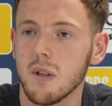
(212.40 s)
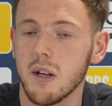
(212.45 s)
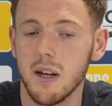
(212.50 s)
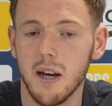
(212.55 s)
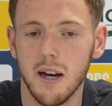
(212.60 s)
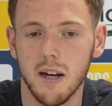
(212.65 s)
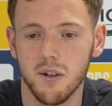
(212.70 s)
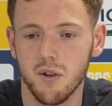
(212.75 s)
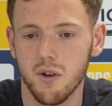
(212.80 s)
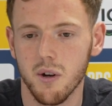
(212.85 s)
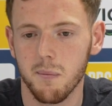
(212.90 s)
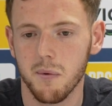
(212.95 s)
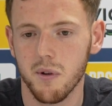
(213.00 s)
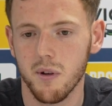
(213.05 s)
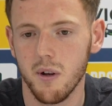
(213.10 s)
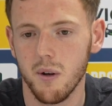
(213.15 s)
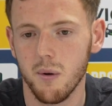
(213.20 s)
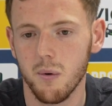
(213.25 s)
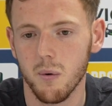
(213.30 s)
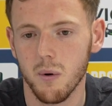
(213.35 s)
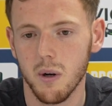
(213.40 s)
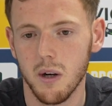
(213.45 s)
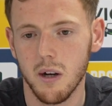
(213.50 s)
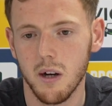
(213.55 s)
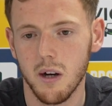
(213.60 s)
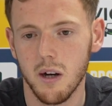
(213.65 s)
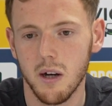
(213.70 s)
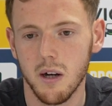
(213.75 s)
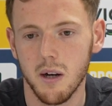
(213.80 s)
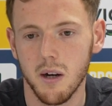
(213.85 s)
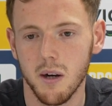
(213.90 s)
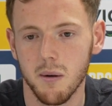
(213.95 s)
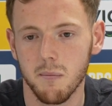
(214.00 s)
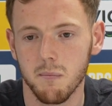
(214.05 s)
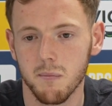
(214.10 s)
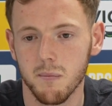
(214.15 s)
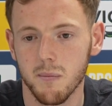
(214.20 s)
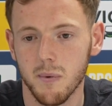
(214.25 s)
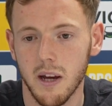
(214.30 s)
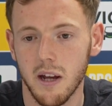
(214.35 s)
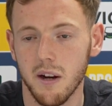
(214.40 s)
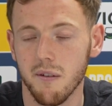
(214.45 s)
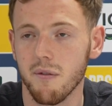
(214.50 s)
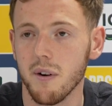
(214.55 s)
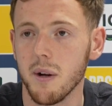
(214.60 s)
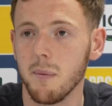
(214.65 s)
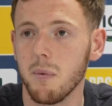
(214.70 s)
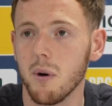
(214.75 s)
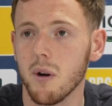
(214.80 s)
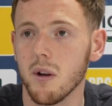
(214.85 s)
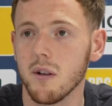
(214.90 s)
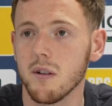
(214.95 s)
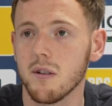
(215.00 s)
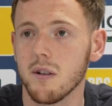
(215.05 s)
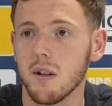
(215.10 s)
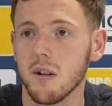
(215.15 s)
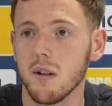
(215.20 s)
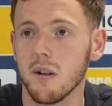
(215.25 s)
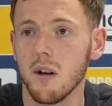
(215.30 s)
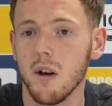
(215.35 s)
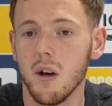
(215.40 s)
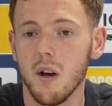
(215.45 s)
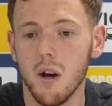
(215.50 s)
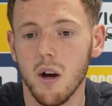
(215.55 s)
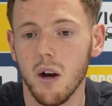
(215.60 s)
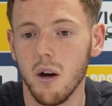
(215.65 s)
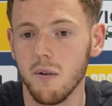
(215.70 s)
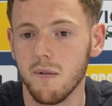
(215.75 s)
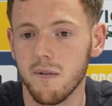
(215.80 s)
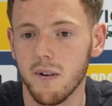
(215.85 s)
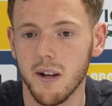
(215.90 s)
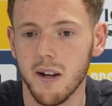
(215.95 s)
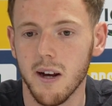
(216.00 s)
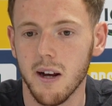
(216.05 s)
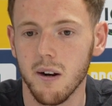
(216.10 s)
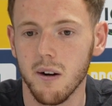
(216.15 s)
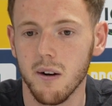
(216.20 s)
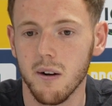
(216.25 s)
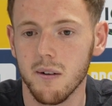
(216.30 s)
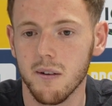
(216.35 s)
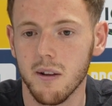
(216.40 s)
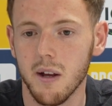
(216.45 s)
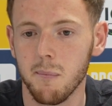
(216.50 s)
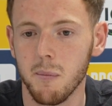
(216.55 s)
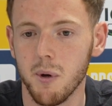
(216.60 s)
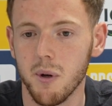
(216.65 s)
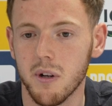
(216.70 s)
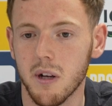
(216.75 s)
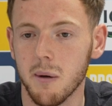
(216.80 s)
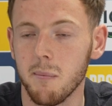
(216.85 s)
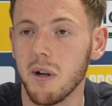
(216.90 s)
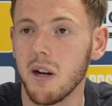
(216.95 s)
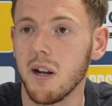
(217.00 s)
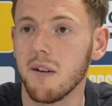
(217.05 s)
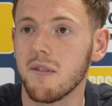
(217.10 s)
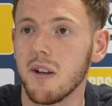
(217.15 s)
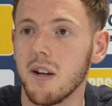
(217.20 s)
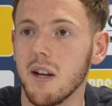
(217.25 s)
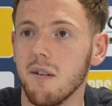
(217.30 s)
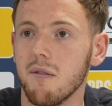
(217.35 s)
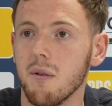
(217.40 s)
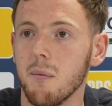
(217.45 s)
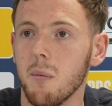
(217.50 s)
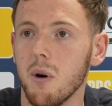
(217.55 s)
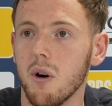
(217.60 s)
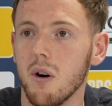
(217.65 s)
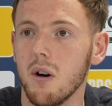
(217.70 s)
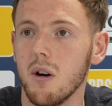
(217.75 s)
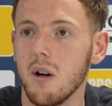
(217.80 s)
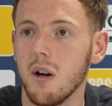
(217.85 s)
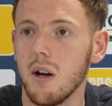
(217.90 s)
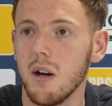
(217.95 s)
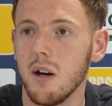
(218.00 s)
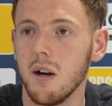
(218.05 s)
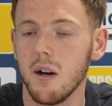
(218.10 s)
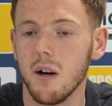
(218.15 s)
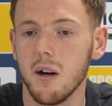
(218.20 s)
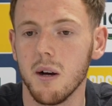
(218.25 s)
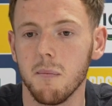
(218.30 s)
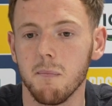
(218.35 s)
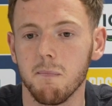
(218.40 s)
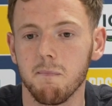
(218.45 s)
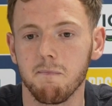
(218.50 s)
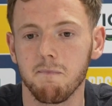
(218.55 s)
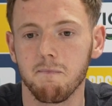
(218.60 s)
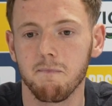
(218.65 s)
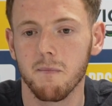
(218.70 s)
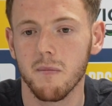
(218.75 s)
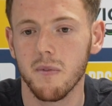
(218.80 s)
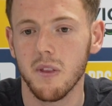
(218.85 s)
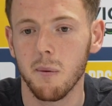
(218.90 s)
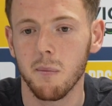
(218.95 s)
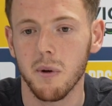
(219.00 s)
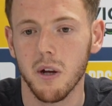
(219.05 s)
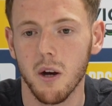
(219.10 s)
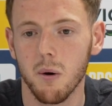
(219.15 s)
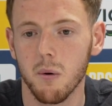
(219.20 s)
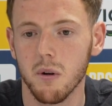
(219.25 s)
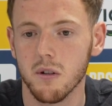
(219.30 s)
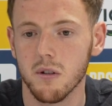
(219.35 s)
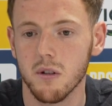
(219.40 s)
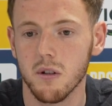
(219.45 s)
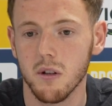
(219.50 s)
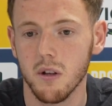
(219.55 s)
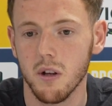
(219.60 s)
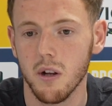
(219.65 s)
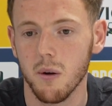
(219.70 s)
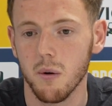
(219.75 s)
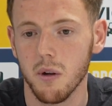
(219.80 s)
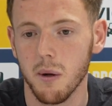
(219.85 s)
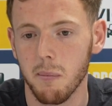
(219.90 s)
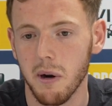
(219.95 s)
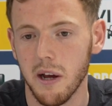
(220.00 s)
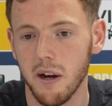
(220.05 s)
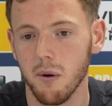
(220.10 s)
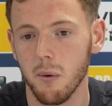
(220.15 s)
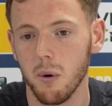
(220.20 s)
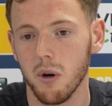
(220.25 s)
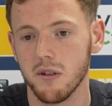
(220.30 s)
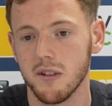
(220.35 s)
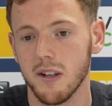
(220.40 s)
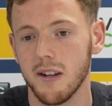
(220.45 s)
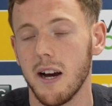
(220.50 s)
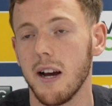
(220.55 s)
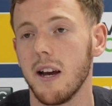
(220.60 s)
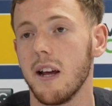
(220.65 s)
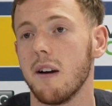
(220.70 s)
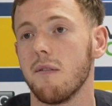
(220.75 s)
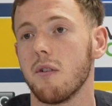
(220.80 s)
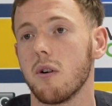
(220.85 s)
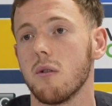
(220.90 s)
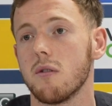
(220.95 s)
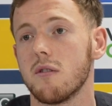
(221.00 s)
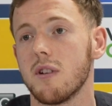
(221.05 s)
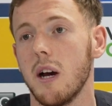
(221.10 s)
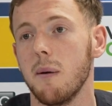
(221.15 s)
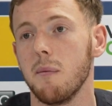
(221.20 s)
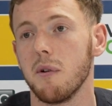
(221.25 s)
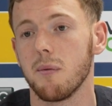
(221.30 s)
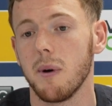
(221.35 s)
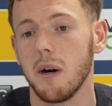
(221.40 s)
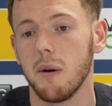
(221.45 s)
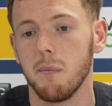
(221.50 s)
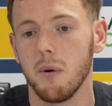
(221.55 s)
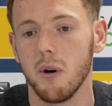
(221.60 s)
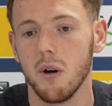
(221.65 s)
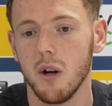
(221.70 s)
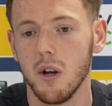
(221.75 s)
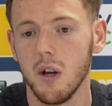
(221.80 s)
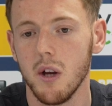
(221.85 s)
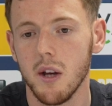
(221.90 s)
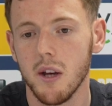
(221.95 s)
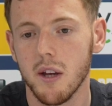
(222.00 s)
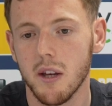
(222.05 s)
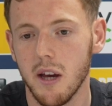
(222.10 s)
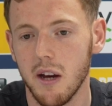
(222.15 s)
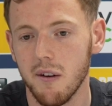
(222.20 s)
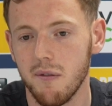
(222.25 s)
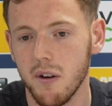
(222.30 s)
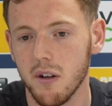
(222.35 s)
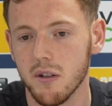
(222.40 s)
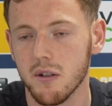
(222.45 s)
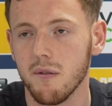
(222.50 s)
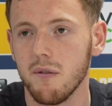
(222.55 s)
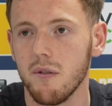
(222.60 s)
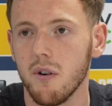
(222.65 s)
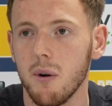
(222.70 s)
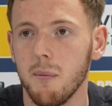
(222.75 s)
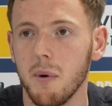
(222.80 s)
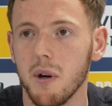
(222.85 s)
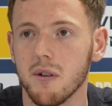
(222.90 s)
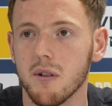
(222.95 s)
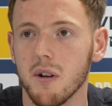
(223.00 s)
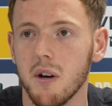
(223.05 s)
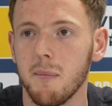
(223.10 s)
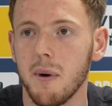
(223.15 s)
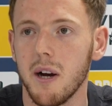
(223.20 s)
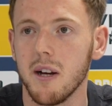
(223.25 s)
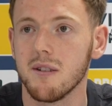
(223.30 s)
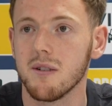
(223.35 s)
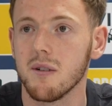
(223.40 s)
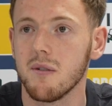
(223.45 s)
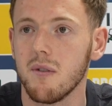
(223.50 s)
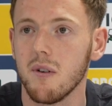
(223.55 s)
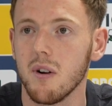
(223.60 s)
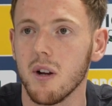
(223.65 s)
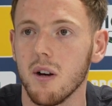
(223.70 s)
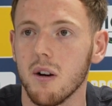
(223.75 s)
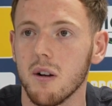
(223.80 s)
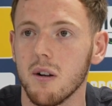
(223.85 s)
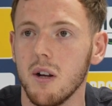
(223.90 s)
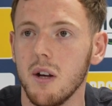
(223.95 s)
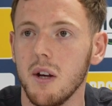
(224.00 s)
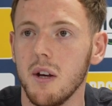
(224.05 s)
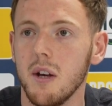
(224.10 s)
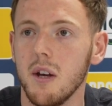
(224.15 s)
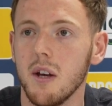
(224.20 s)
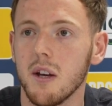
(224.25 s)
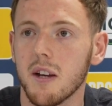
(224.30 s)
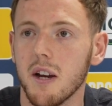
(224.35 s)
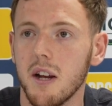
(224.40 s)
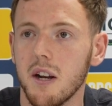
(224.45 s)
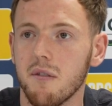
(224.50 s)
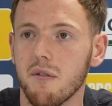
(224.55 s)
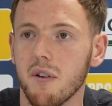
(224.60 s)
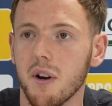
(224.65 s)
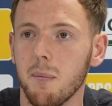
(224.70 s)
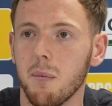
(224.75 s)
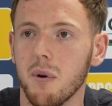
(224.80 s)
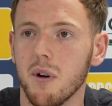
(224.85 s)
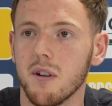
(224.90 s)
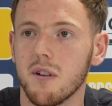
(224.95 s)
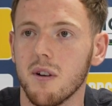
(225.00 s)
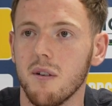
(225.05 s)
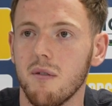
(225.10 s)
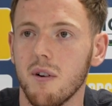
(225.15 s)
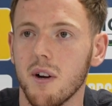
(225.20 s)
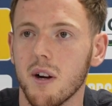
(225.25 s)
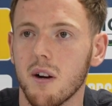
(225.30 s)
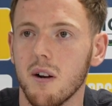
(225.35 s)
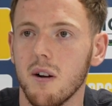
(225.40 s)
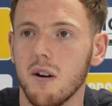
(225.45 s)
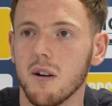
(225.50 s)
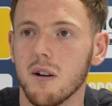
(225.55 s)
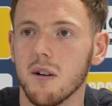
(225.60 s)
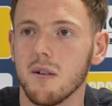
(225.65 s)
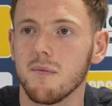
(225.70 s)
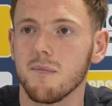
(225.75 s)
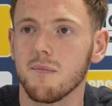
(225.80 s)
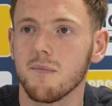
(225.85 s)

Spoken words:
Yeah, job to do, get the 3 points, and hopefully that mood can be lifted even more. Then we go on, you know, the player awards at night and have a good time as well. But yeah, first and foremost, our minds are fully on getting the 3 points at 3 o'clock.